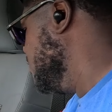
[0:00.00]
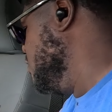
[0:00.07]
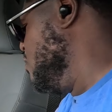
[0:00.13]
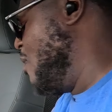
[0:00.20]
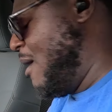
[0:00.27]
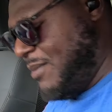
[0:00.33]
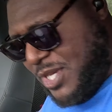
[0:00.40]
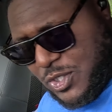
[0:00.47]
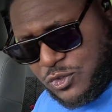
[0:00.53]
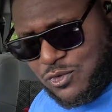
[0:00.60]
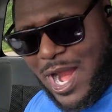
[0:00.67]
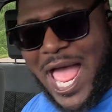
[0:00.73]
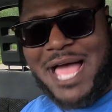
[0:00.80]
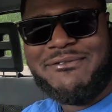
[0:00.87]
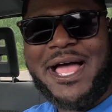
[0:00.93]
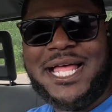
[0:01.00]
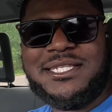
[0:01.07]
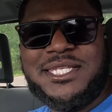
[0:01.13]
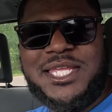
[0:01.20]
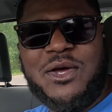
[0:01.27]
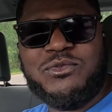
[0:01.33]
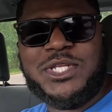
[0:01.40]
you want me to drive out
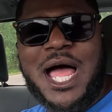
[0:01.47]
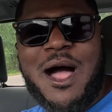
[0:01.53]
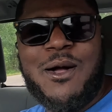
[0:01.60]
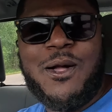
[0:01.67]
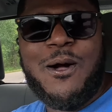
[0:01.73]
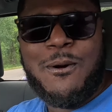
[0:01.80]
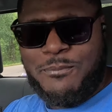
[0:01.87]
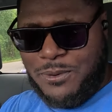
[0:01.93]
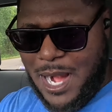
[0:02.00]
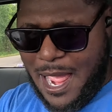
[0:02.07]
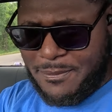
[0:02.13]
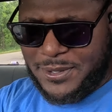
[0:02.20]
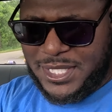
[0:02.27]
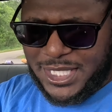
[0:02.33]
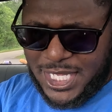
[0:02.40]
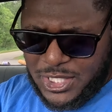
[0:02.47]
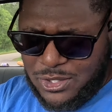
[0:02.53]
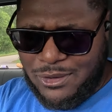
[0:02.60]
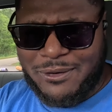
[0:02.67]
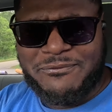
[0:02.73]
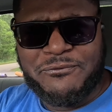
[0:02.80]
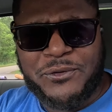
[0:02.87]
to your doggone property and give
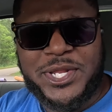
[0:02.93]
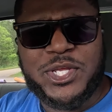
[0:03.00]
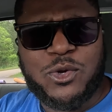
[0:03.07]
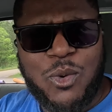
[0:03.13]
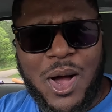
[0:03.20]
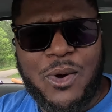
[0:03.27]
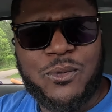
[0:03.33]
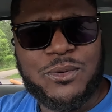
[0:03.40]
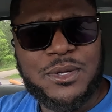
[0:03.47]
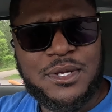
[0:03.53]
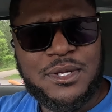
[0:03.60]
you a free quote?